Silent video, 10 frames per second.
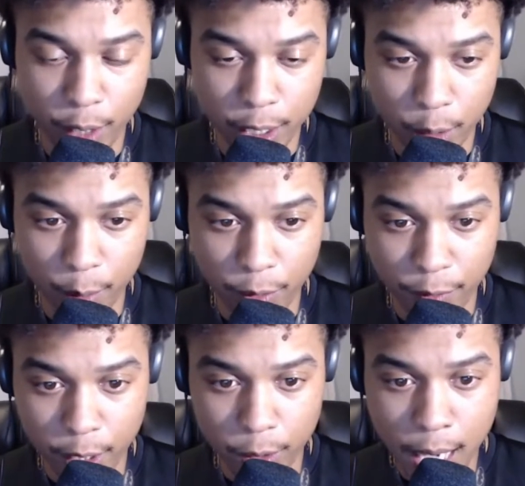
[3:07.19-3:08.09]
excuse me,
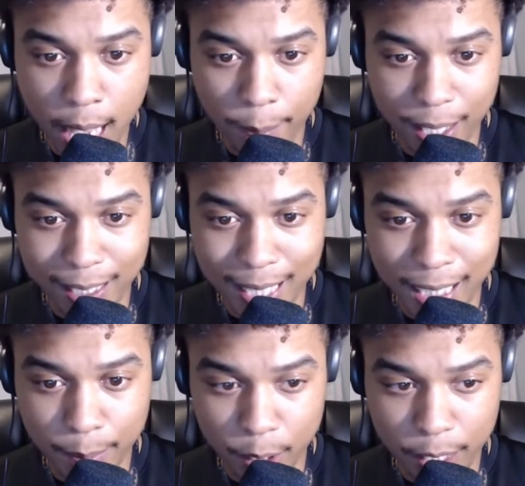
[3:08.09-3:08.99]
revealed by the
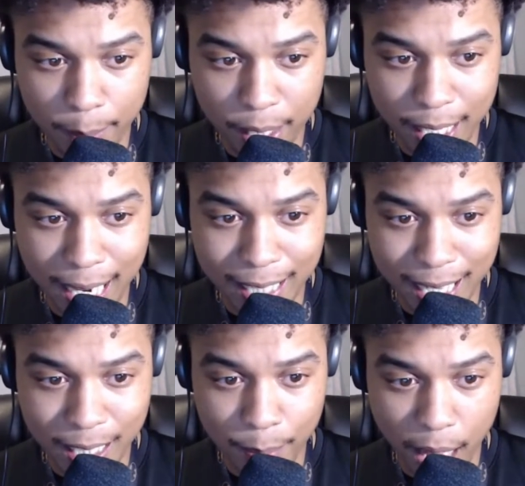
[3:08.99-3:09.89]
Daily Mail that Benn had
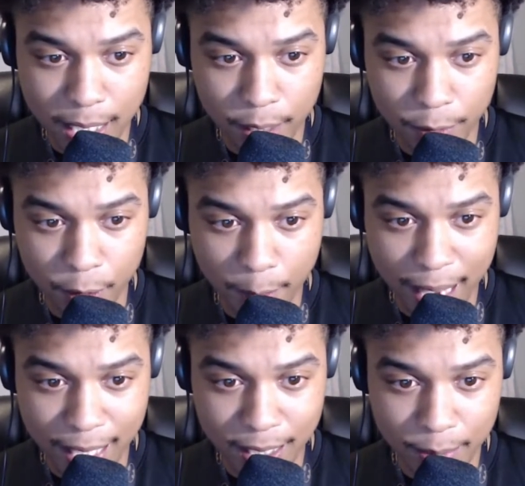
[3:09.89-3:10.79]
tested positive for a
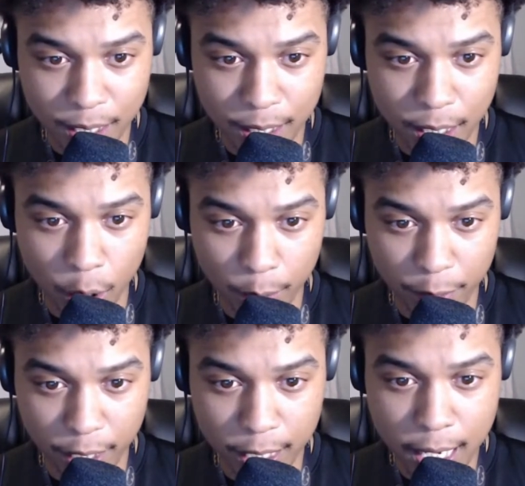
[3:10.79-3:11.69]
banned substance,
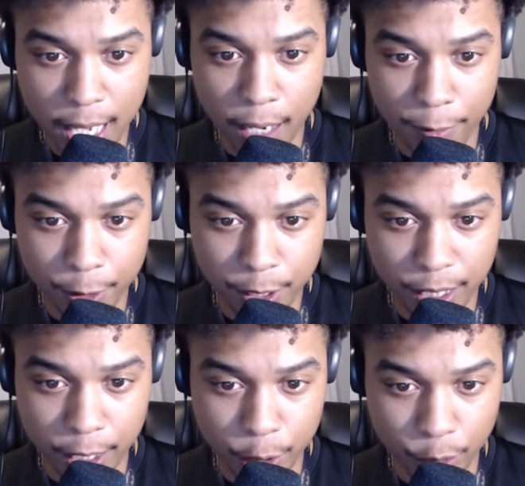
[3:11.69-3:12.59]
clomiphene, a
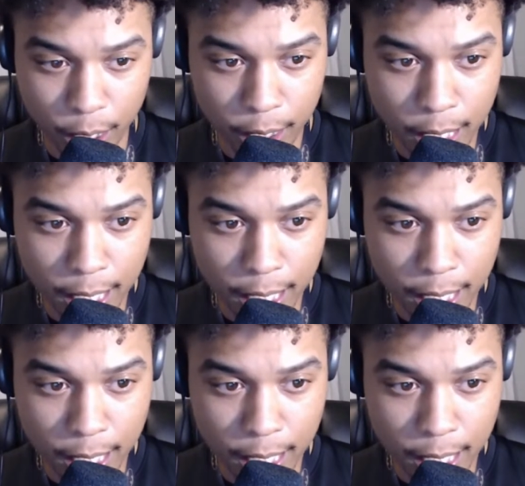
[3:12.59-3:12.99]
fertility drug.